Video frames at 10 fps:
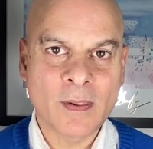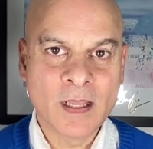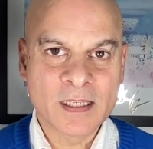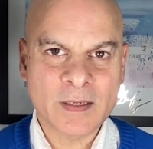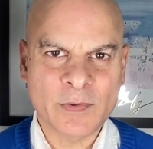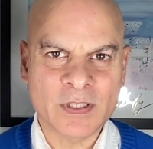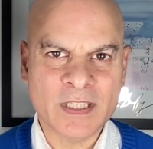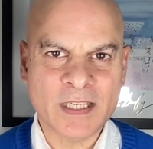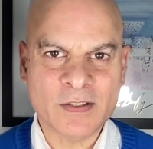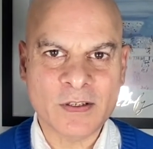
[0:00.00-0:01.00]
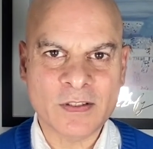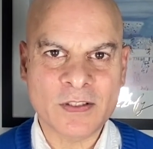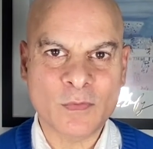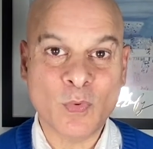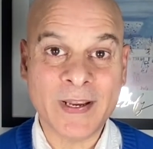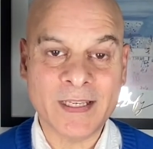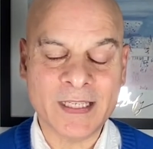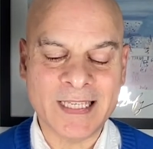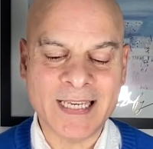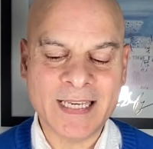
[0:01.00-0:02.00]
Someone had said to her to wait a
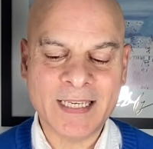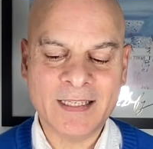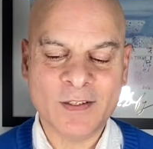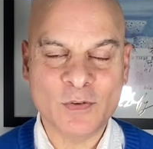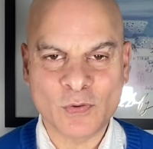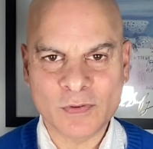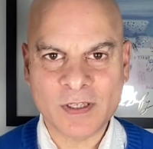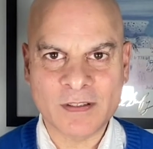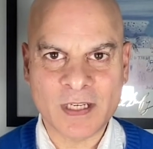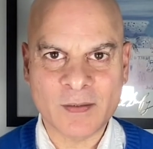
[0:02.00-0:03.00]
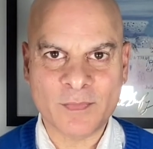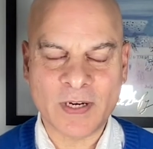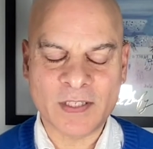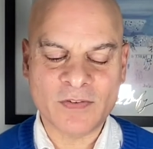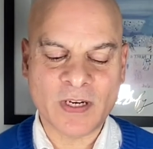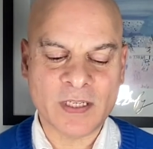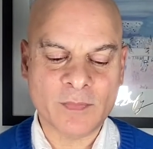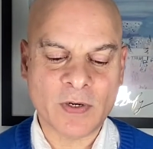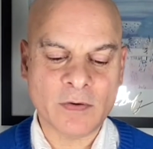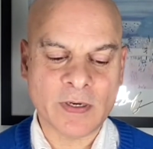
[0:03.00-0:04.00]
year, who'd also done a brain training
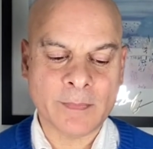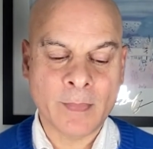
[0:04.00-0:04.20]
program.